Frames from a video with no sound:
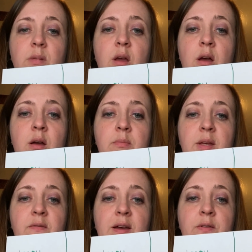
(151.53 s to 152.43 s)

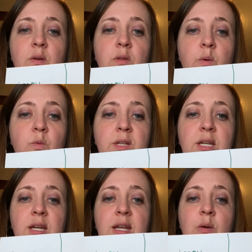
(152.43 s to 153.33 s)
If I feel
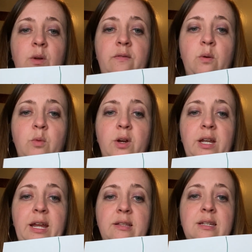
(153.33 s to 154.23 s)
lonely and I want to feel more
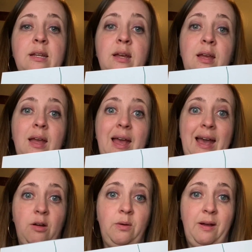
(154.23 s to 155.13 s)
connected,
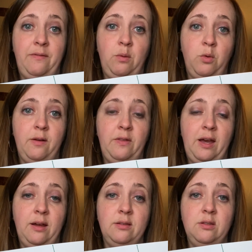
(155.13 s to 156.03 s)
how do I feel more of
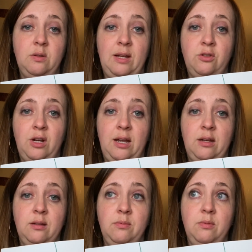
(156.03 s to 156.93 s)
that? Do I try
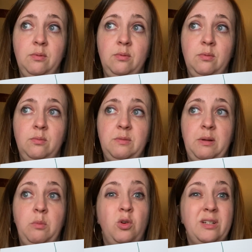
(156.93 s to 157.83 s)
to
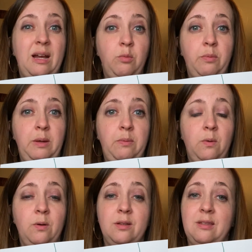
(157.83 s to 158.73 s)
spend more time with
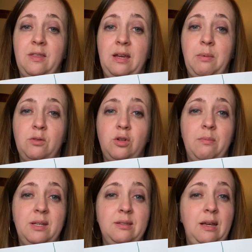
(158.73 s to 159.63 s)
people? Because the thing about
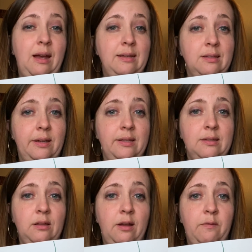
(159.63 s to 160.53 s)
trauma is it isolates
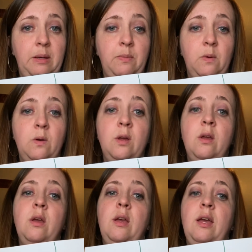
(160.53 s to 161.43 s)
a lot of people.
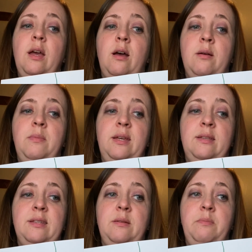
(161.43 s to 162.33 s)

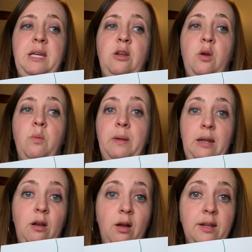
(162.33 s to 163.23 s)
Is it being open
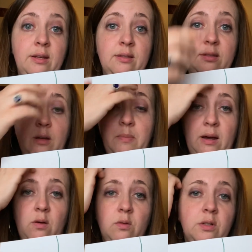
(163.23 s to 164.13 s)
and honest
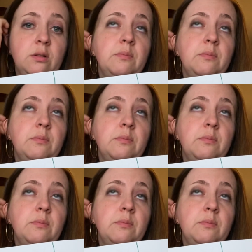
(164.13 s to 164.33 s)
about